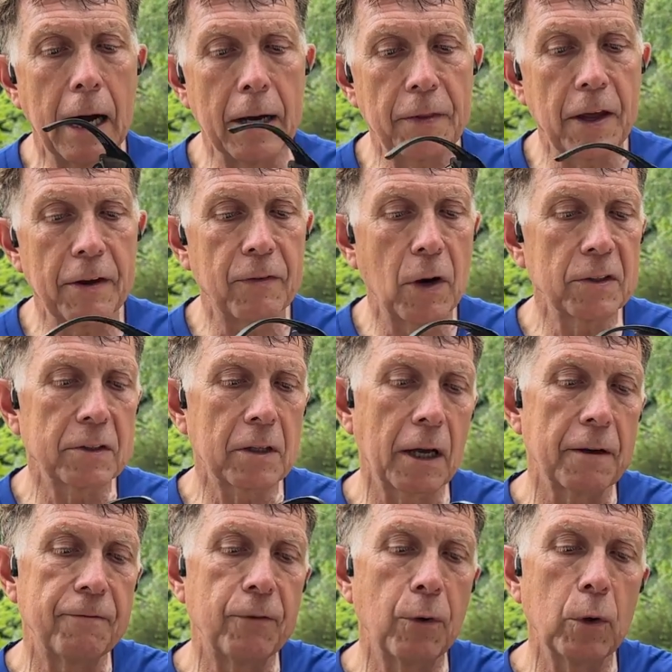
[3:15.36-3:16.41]
They've also
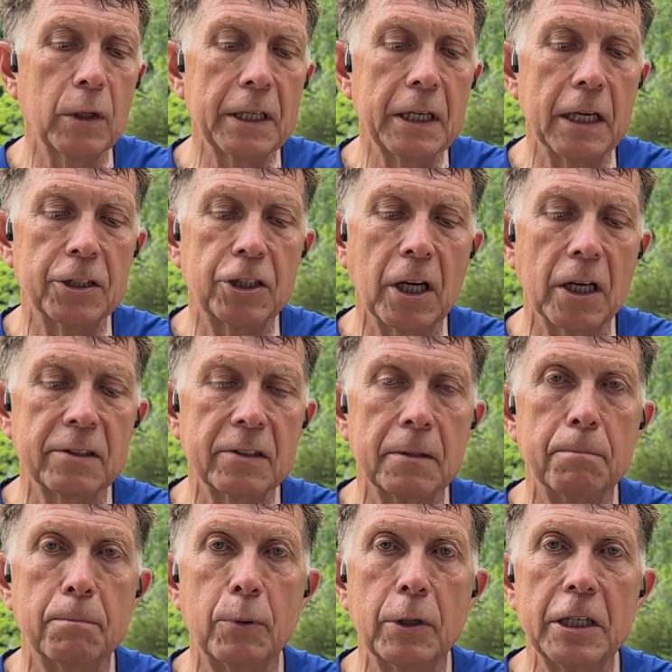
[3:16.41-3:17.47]
got a fully
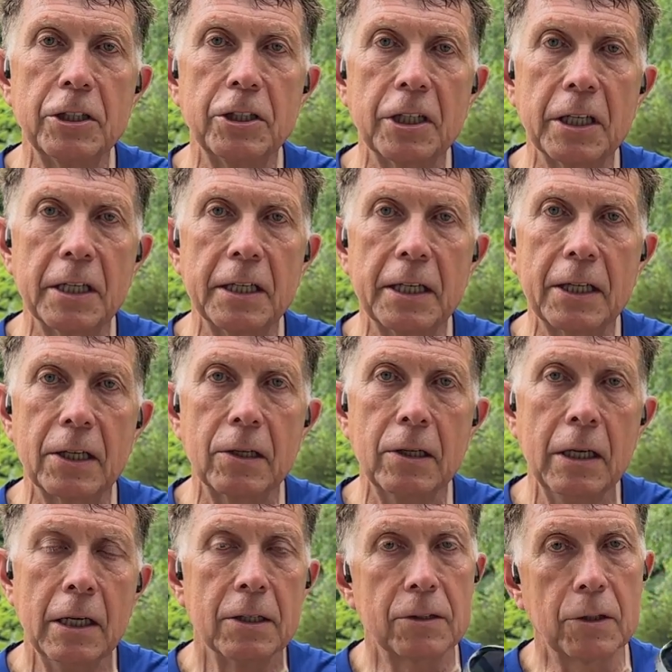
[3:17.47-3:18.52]
adjusted bridge in here,
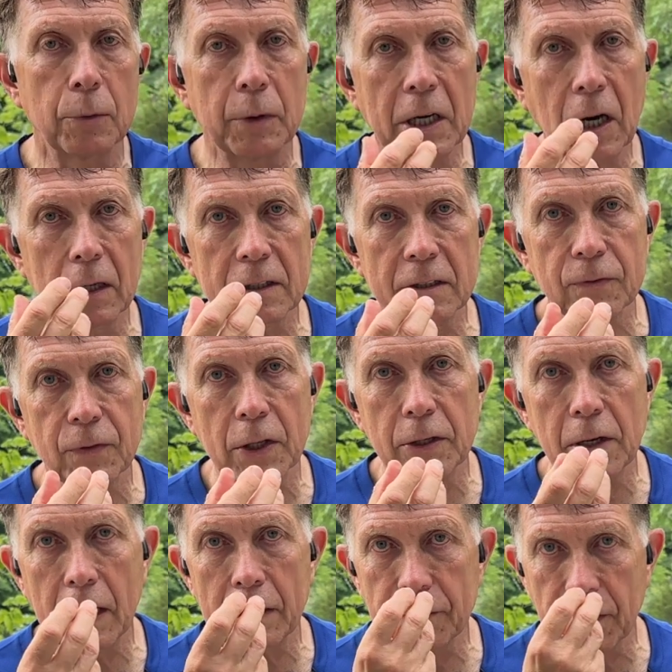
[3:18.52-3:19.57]
so regardless of whether
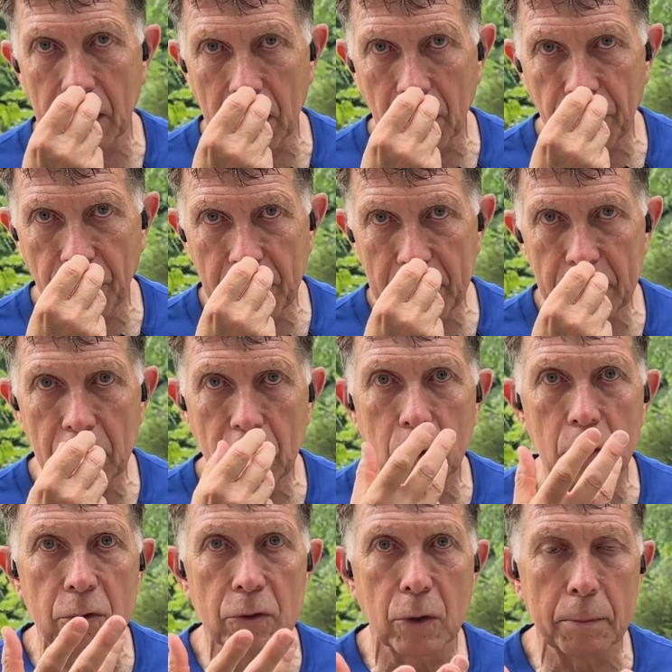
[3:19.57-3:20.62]
or not you've got a thin
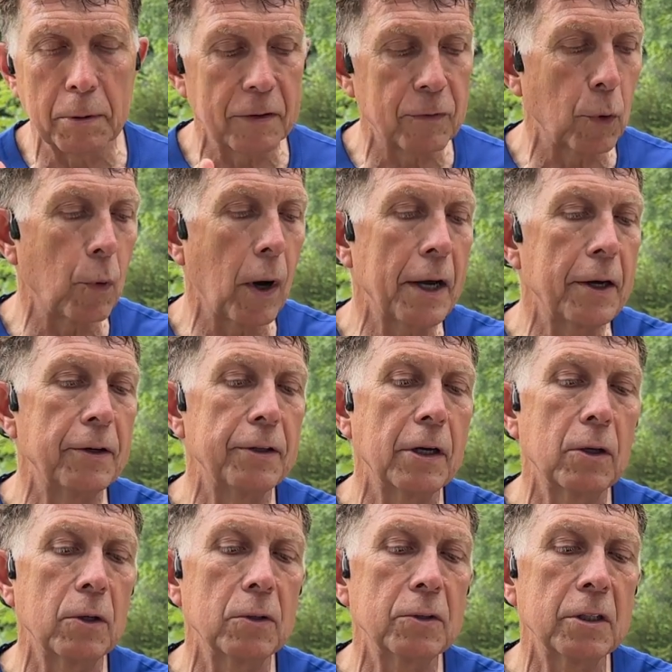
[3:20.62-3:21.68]
nose or a bit of a wider
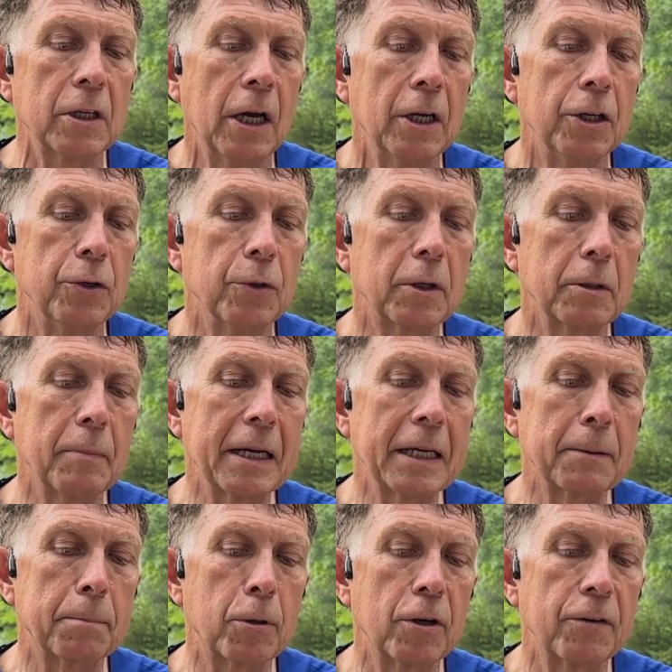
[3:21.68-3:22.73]
nose, you can
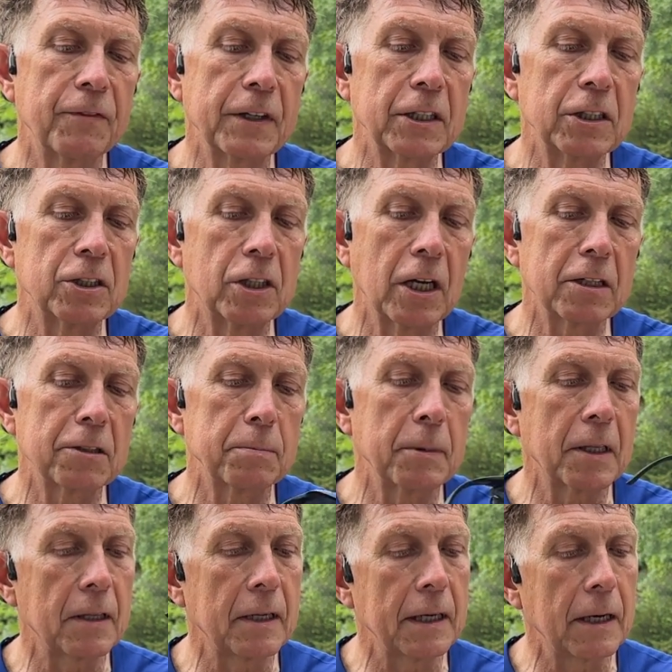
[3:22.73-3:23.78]
make a perfect
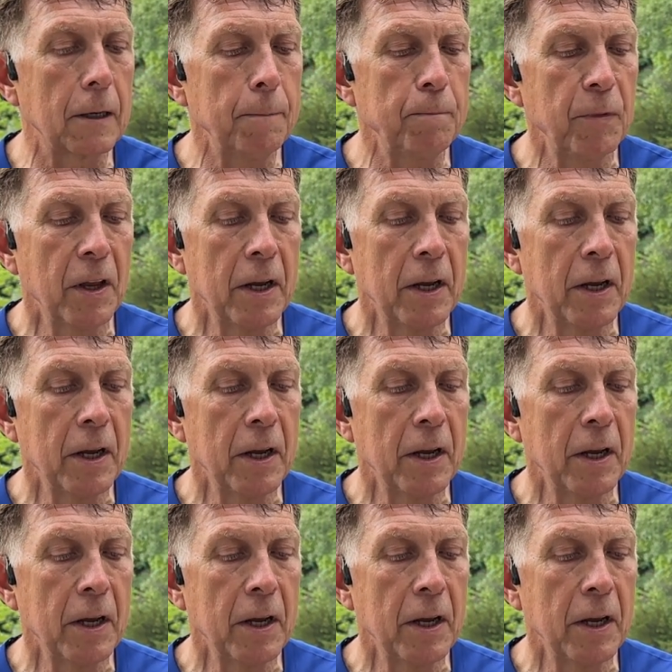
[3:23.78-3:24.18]
adjustment there.